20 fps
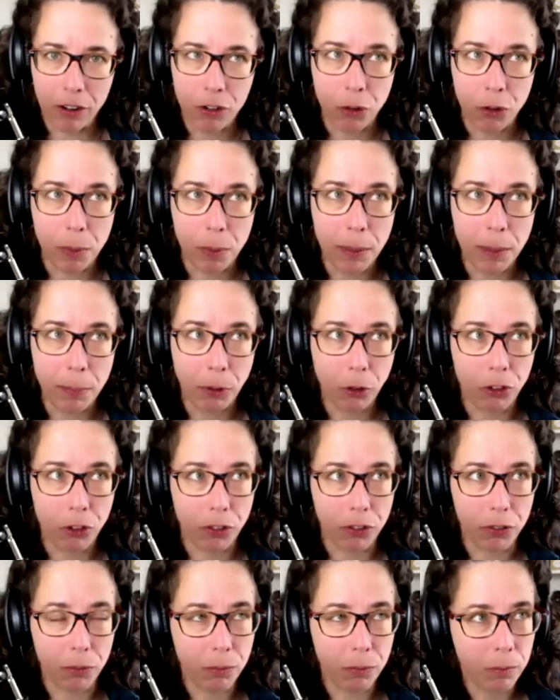Do people
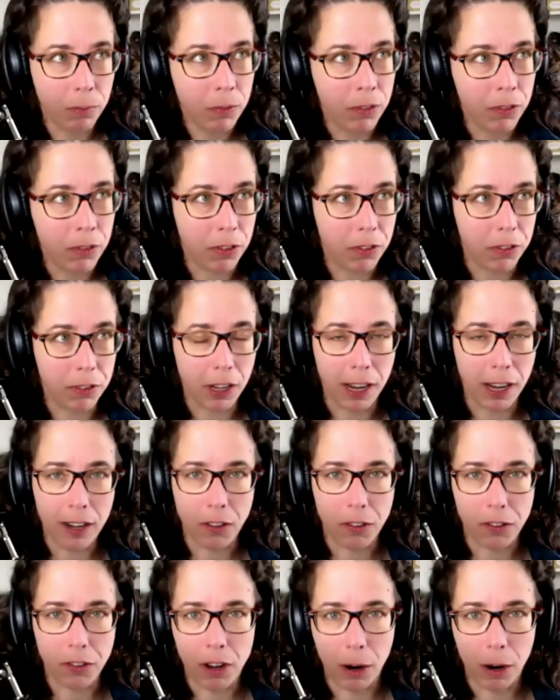just decide
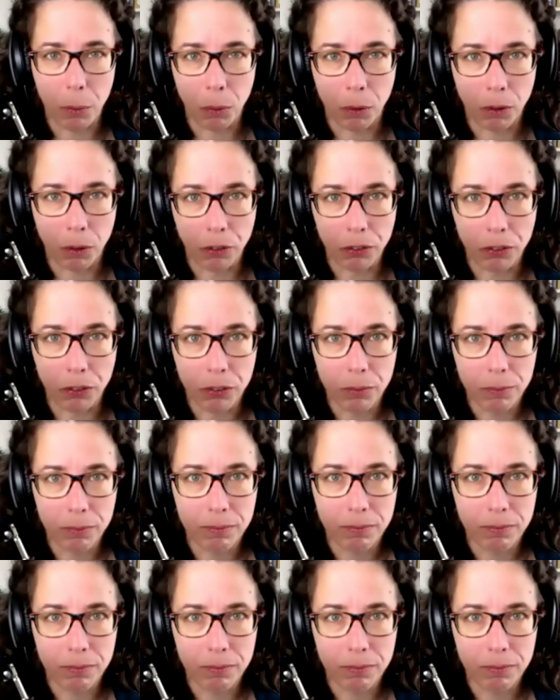it's not worth